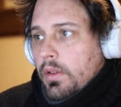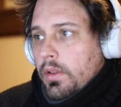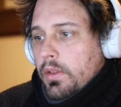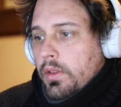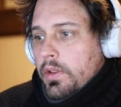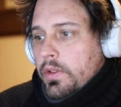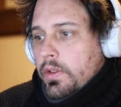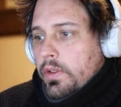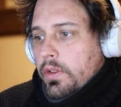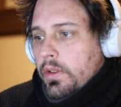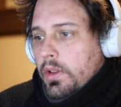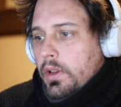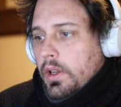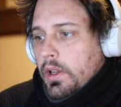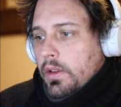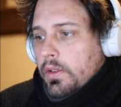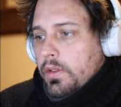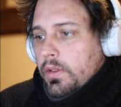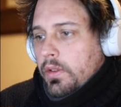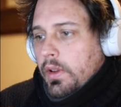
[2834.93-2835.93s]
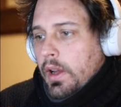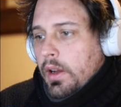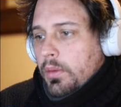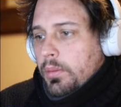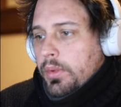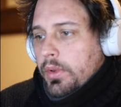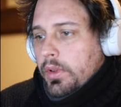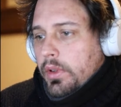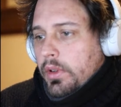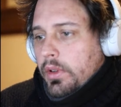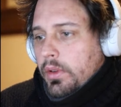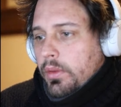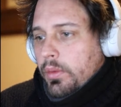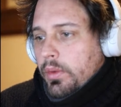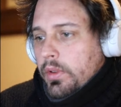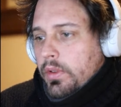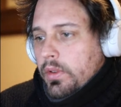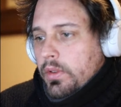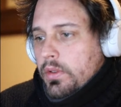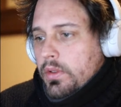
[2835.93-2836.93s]
This is the next output, and it
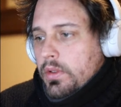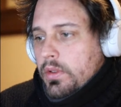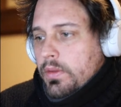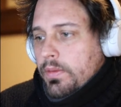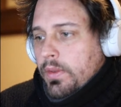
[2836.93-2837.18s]
returns